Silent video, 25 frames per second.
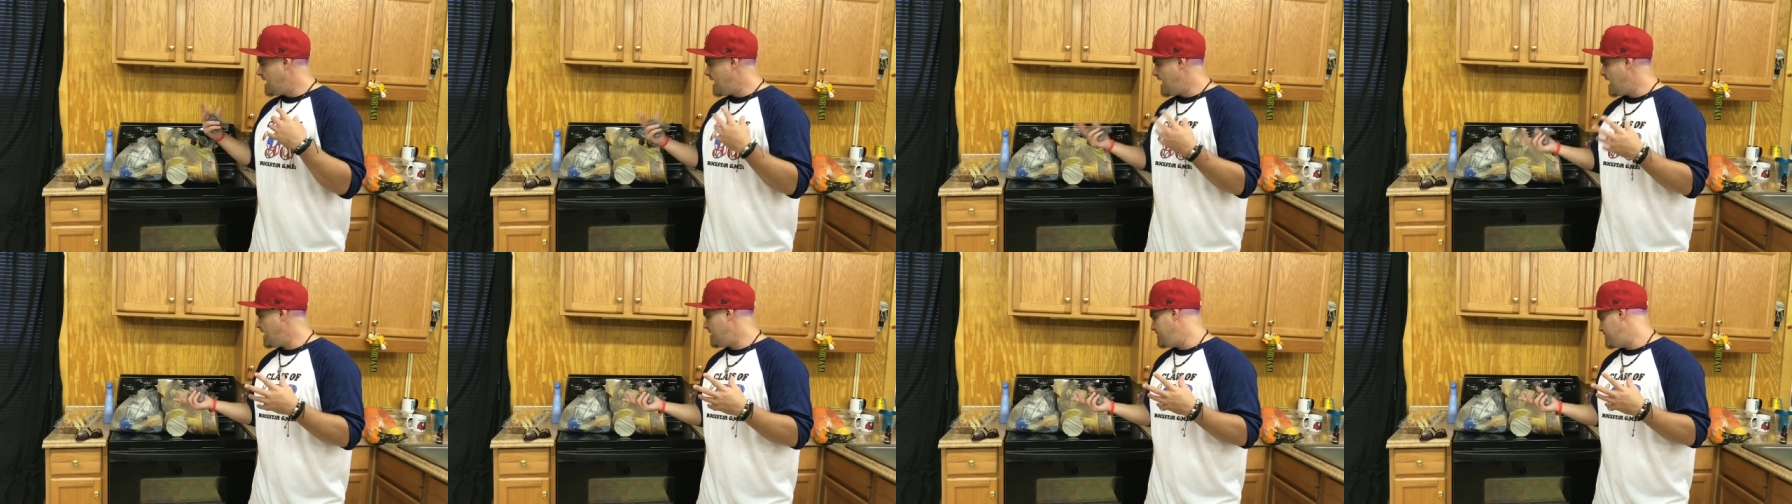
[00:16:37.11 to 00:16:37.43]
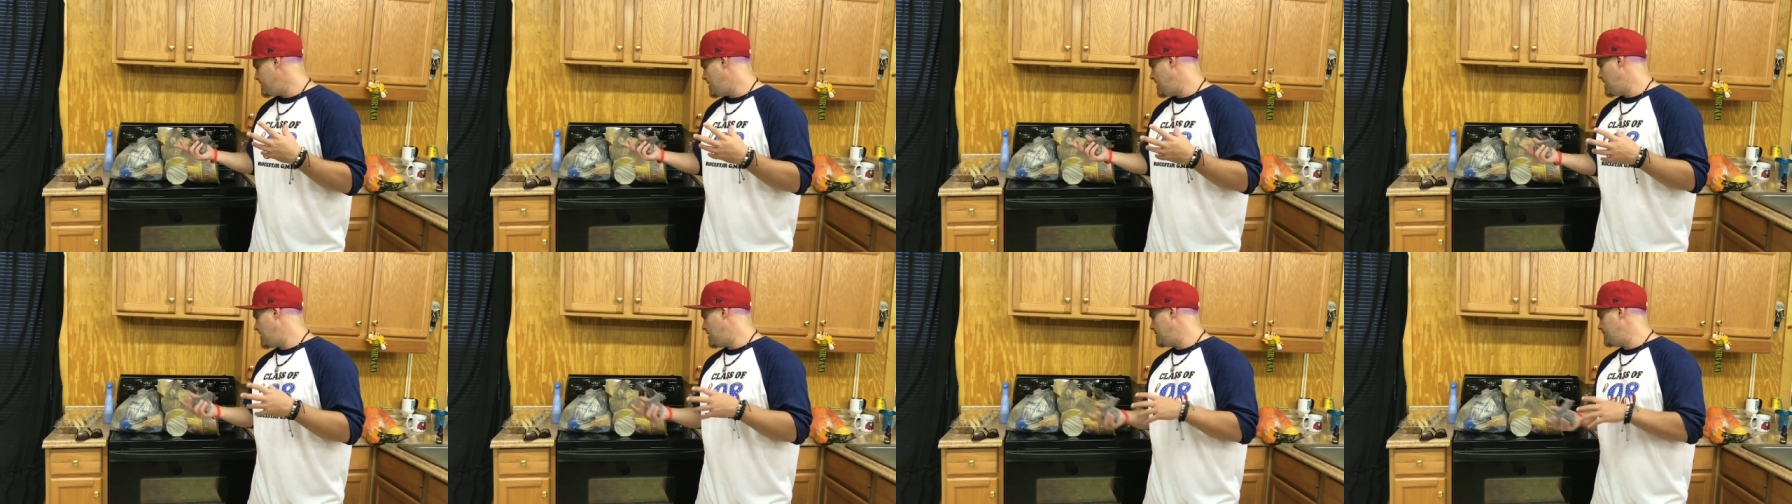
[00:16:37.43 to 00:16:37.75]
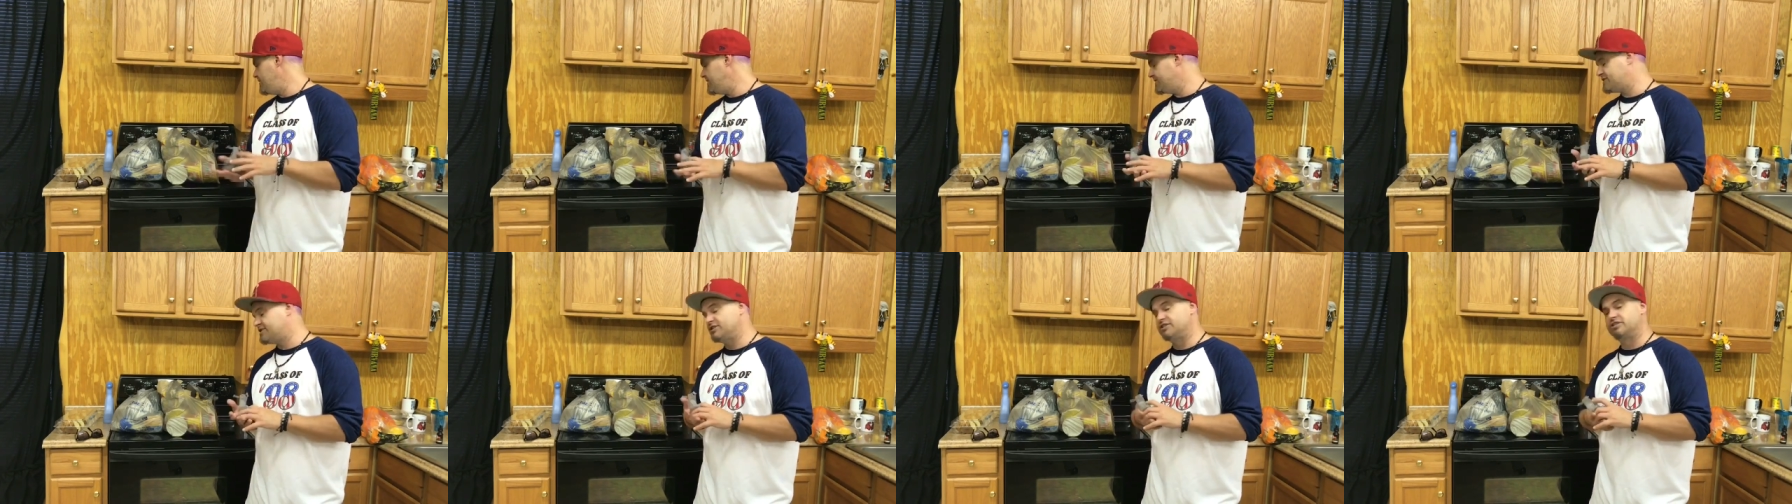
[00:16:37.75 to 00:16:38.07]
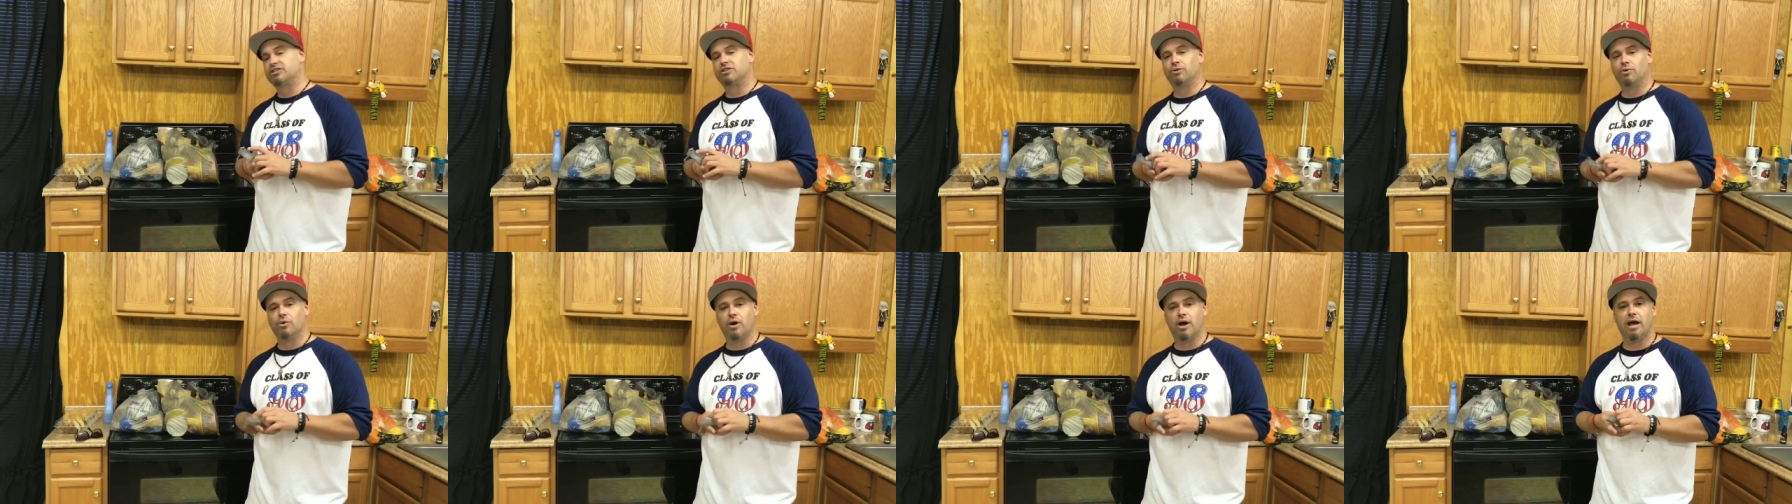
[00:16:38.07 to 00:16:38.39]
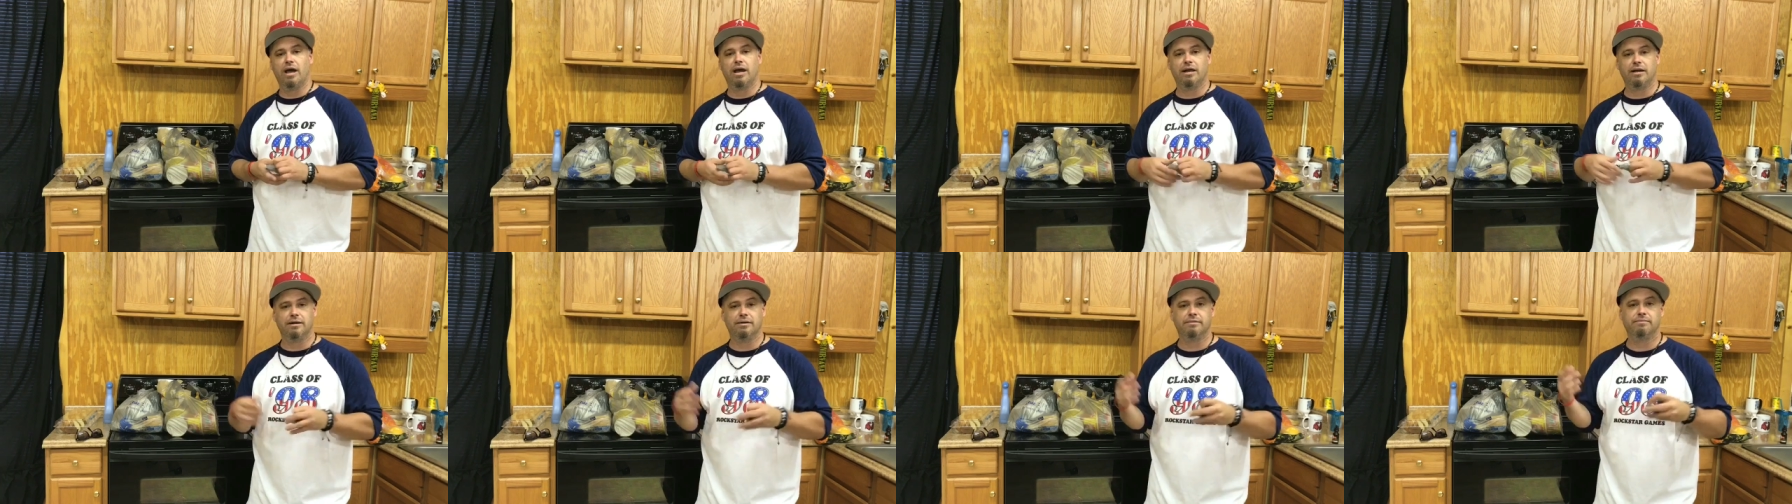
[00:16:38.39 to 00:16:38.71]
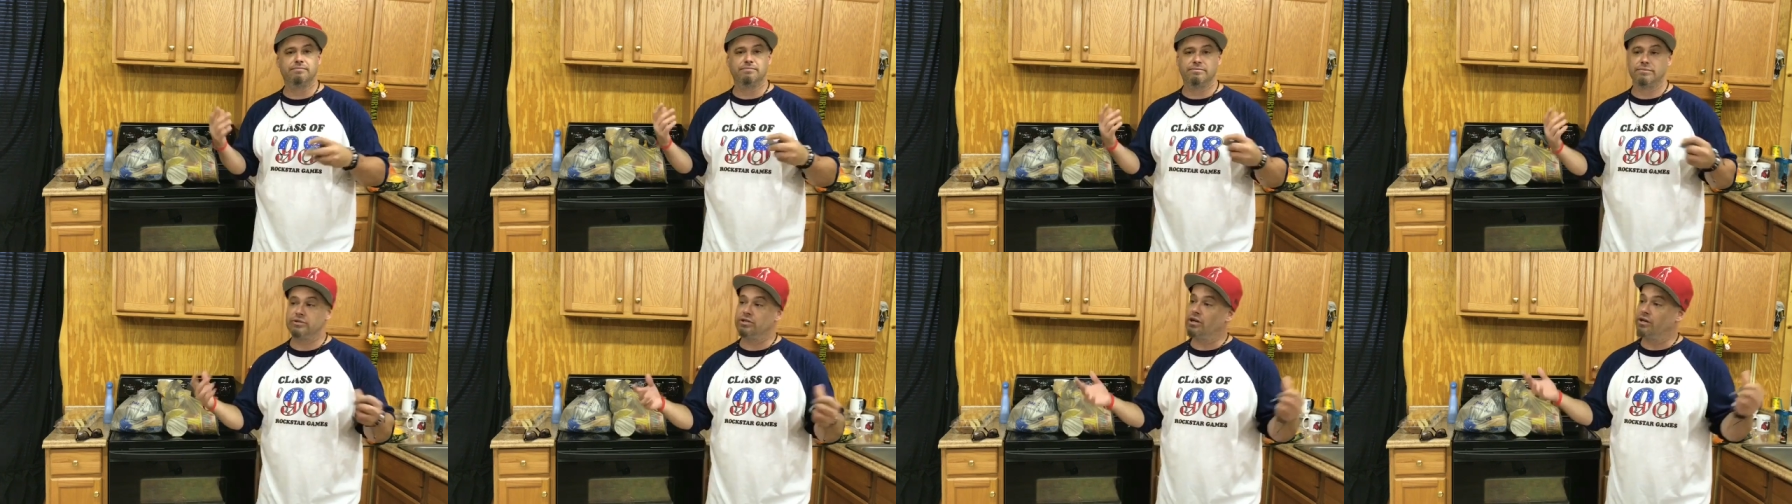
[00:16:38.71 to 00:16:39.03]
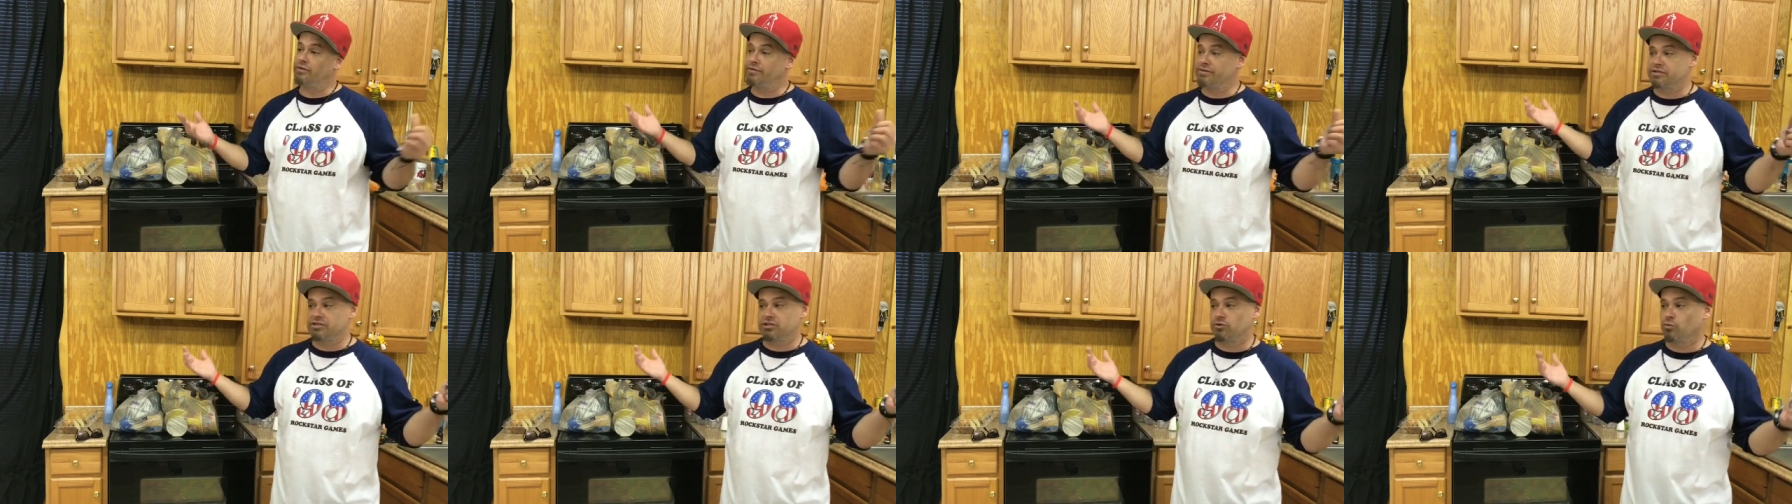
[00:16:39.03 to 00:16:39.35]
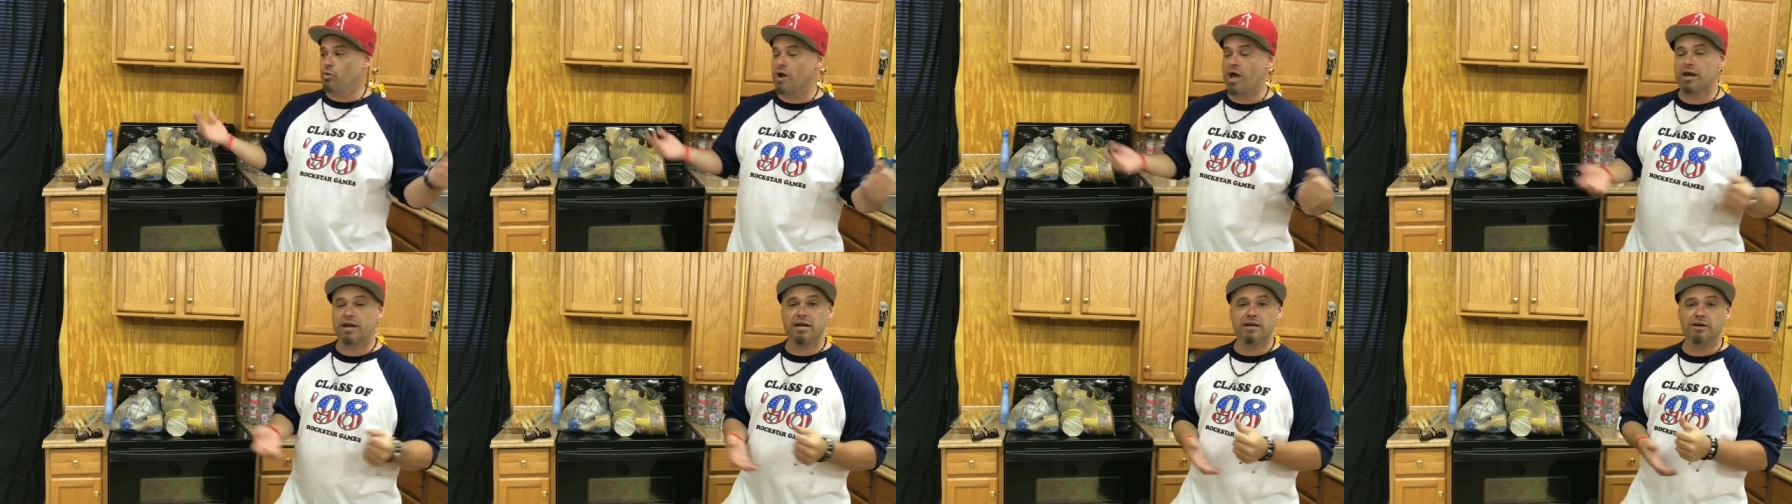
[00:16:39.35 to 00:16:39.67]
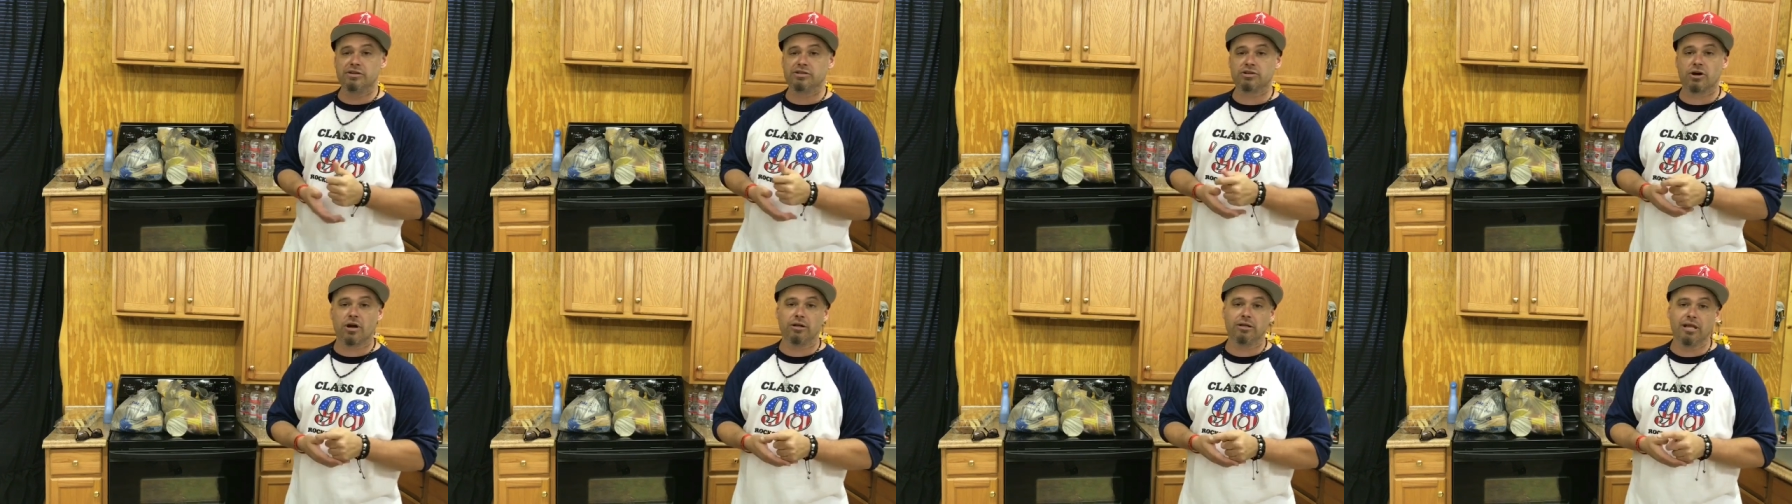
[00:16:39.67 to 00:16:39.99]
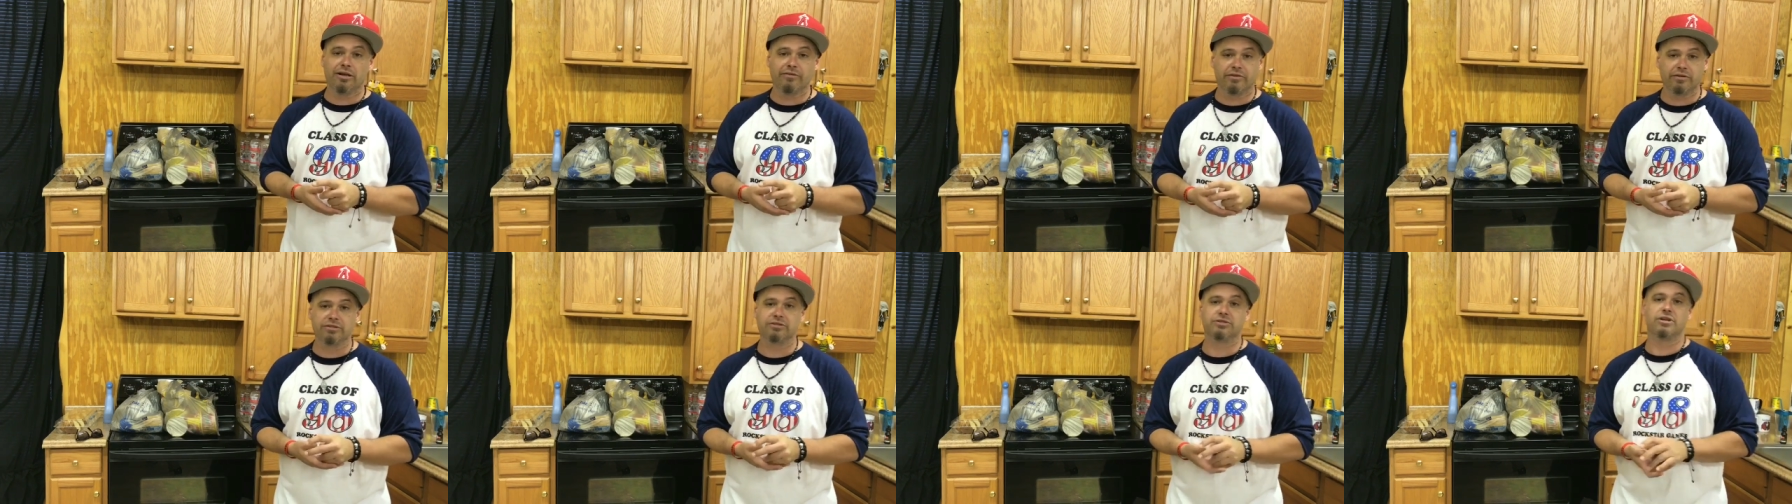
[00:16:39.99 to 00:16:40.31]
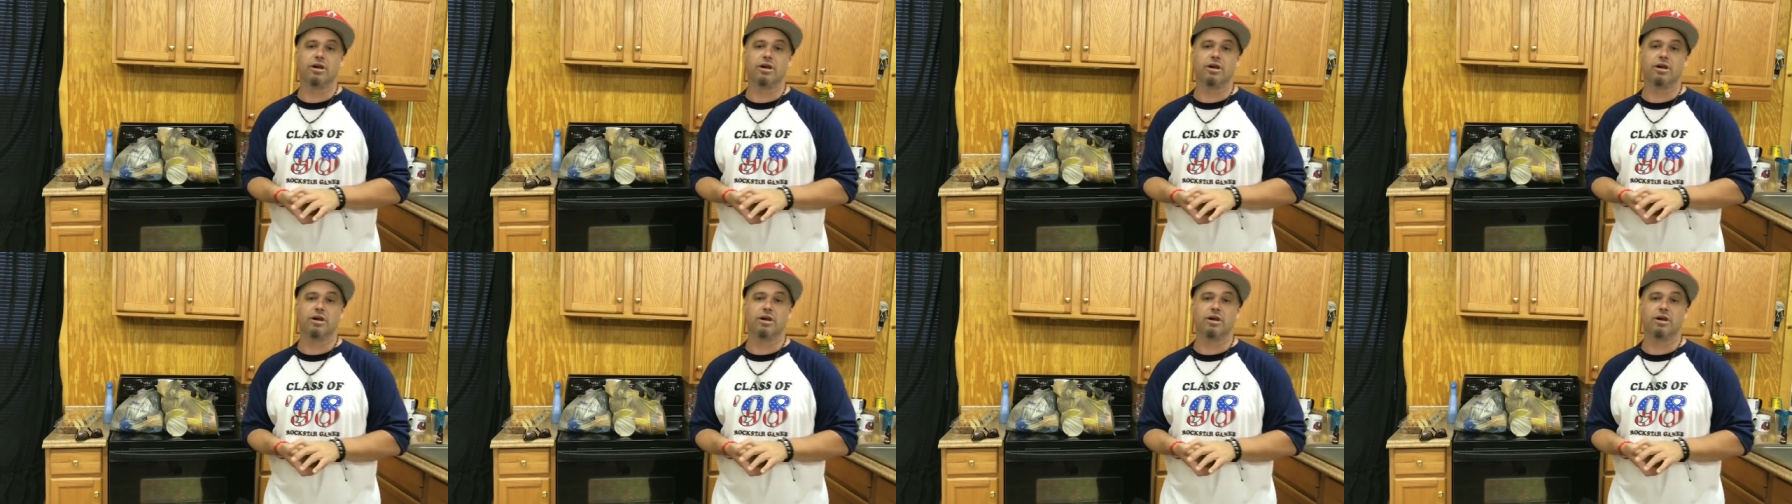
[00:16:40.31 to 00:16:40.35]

And uh, this is the way, you know, this is the way I need to start living.